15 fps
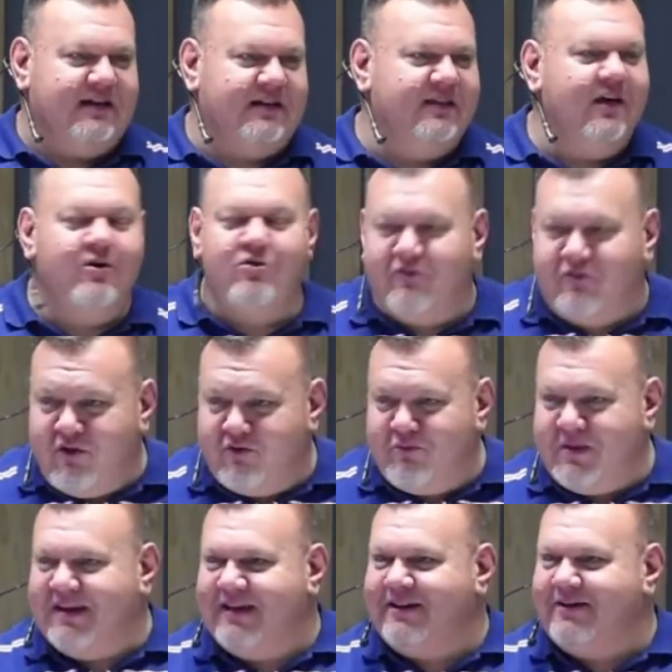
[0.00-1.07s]
And those of you who've
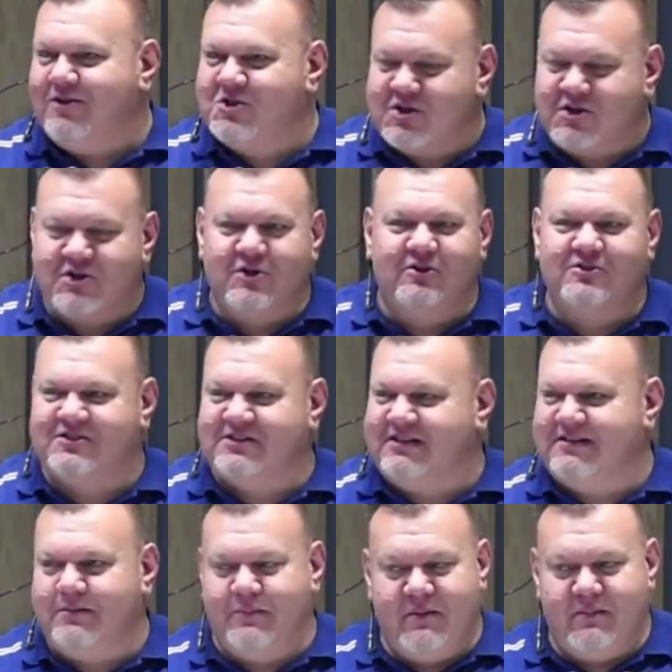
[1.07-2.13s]
been at our church, you'll see
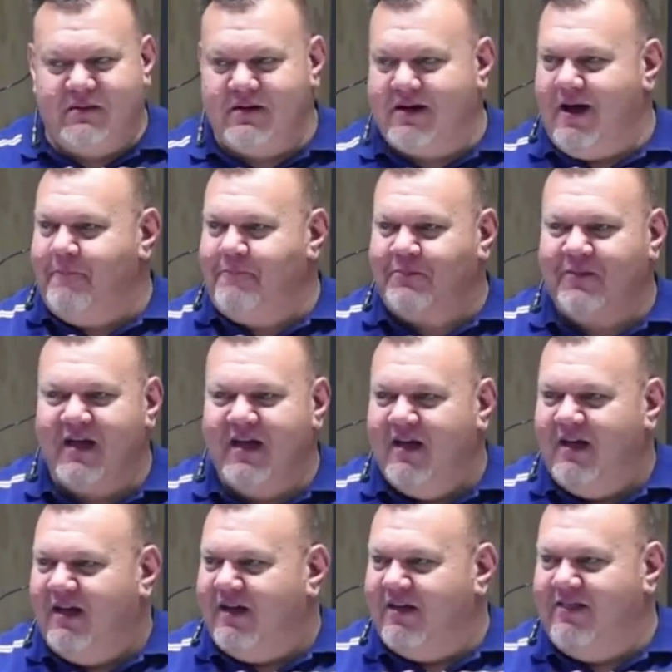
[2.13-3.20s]
the people come
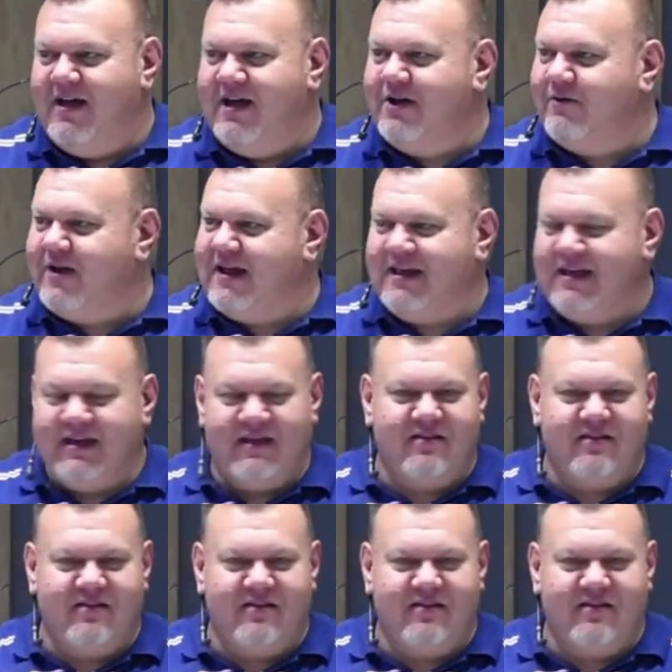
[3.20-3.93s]
and they're ready.